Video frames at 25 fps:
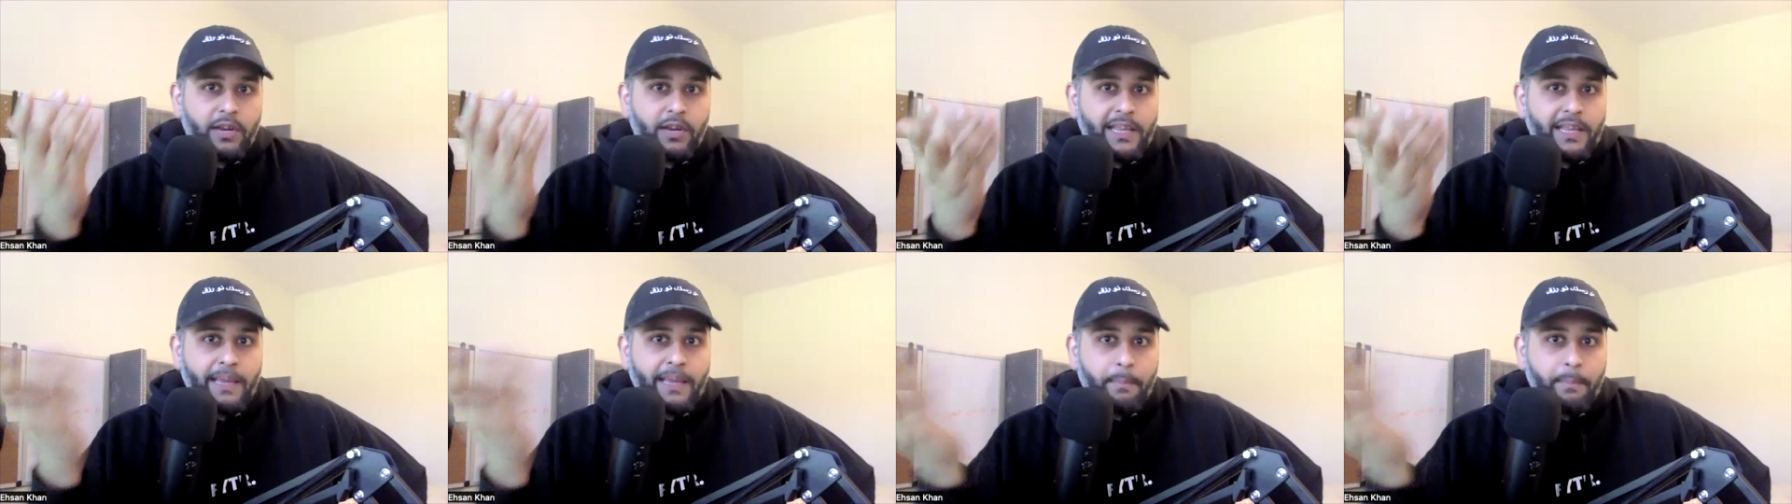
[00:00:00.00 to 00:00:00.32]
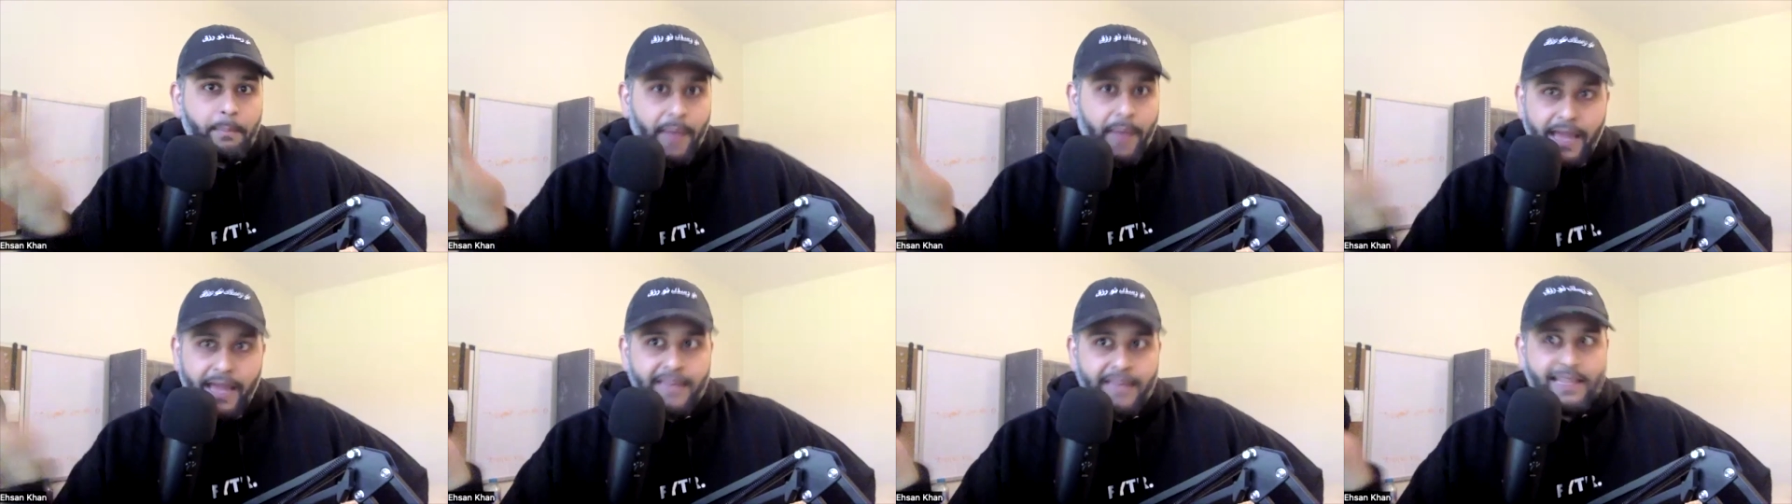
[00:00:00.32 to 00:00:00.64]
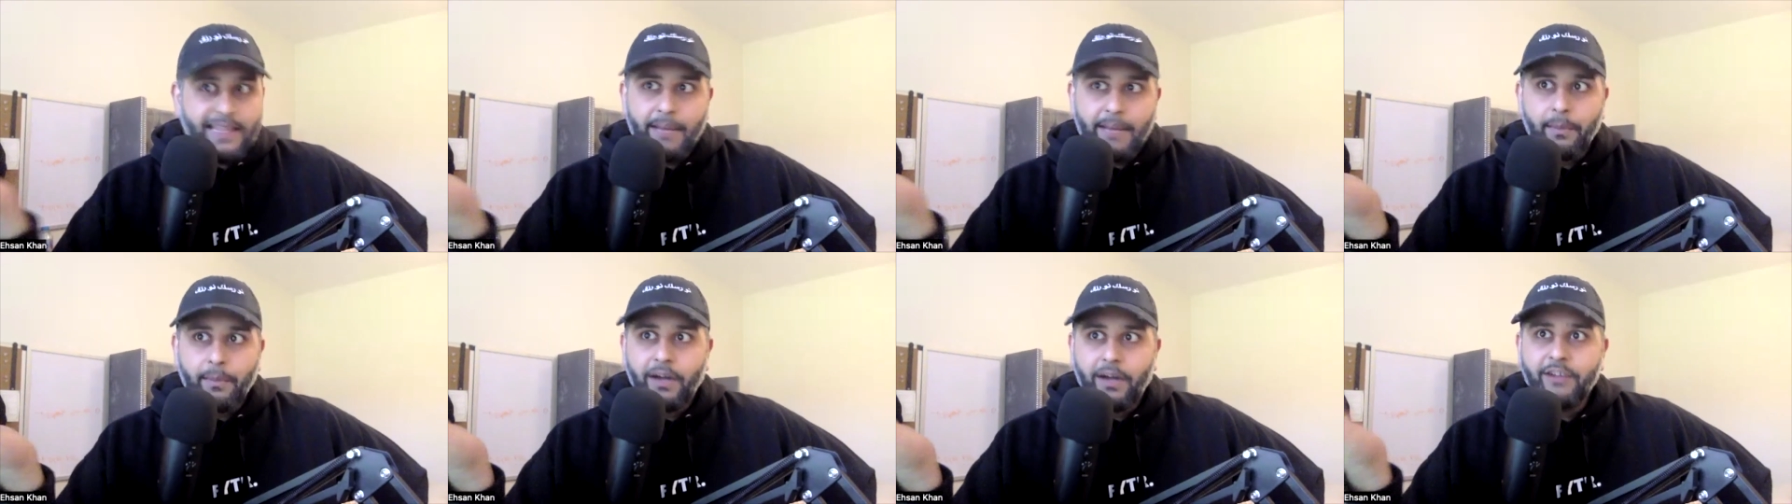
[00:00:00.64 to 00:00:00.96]
going to get paid
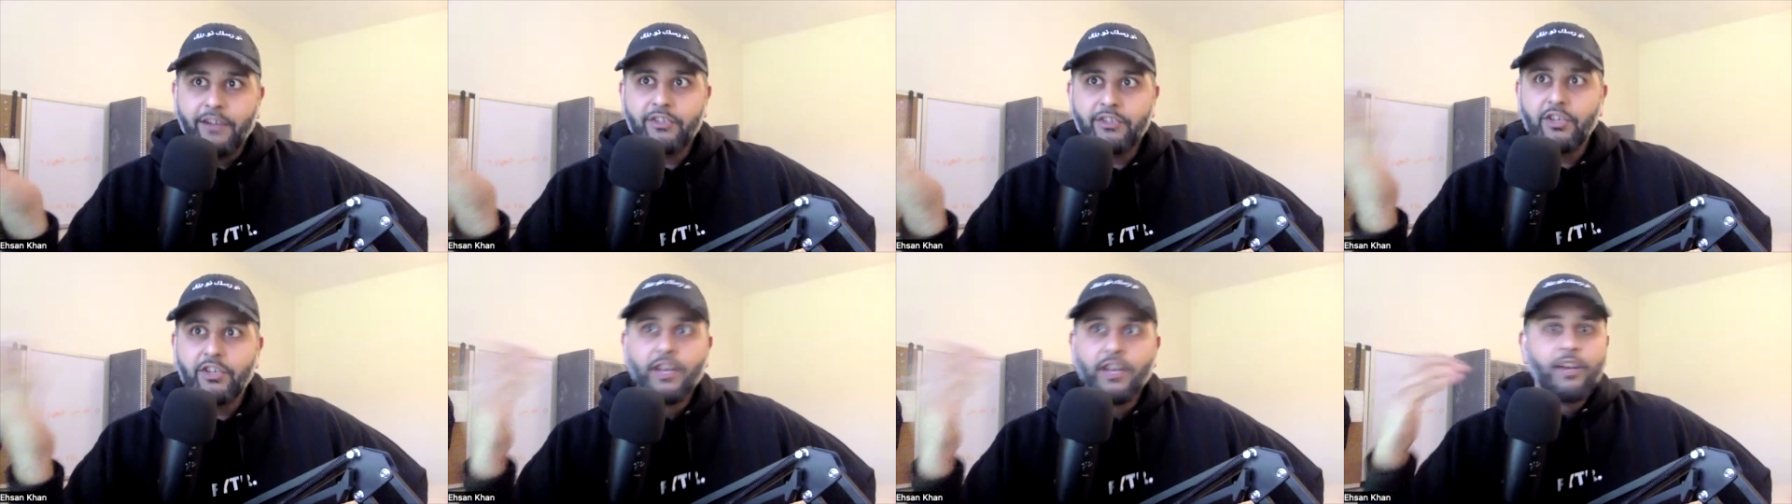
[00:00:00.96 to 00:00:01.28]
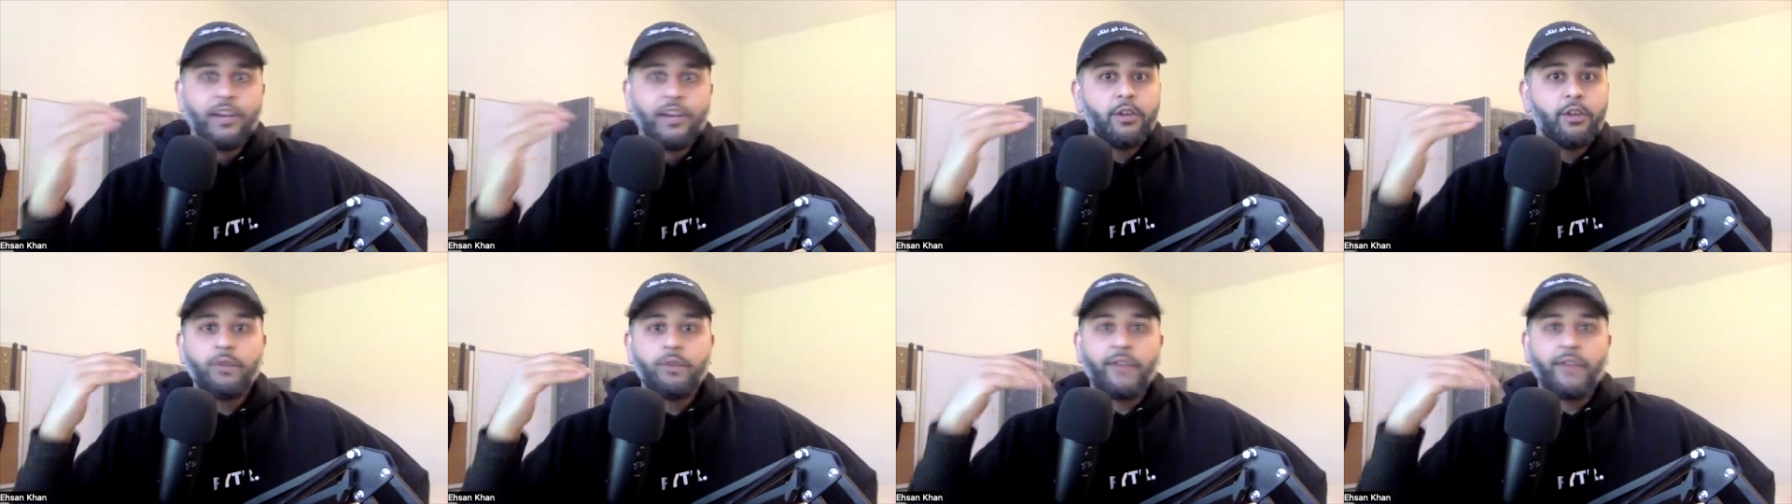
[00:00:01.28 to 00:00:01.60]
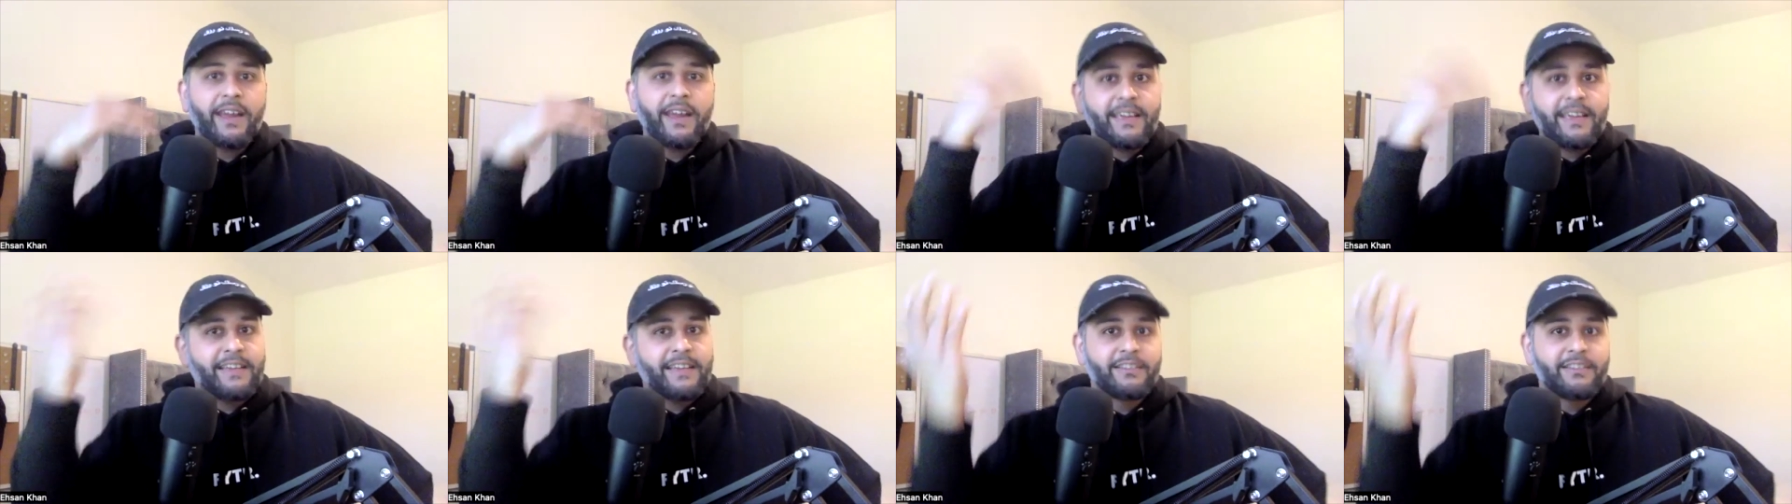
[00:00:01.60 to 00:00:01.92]
that much. Your mm-hmm.
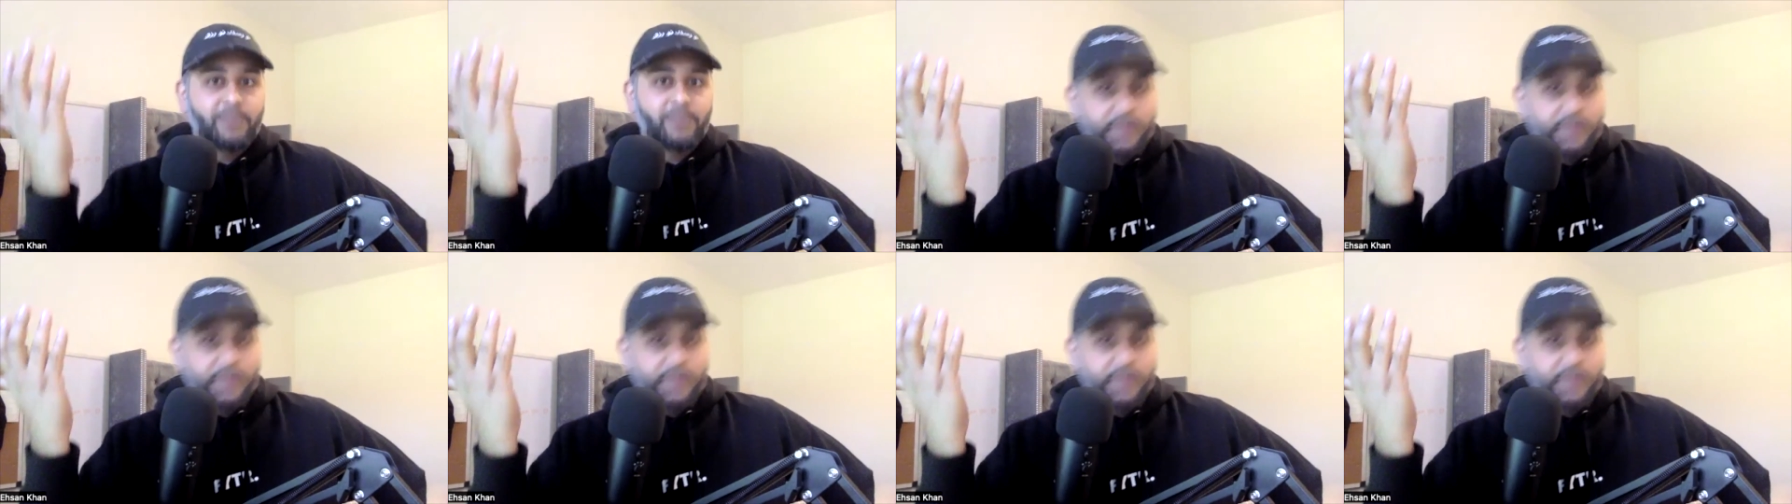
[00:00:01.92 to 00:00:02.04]
ranking's mm-hmm.